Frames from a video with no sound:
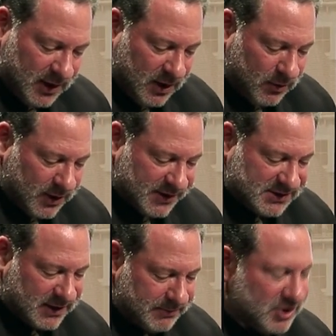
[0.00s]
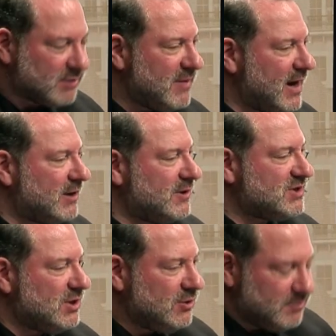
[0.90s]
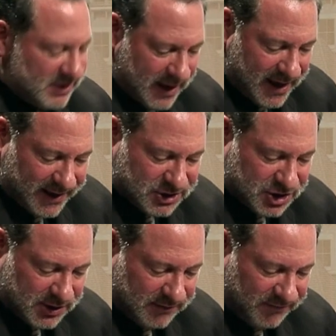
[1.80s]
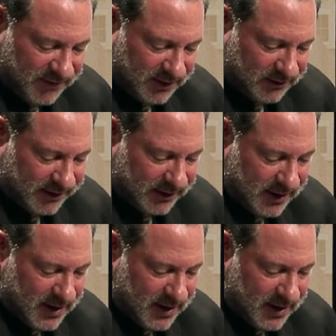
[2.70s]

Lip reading: where the subject matter is human action and feeling,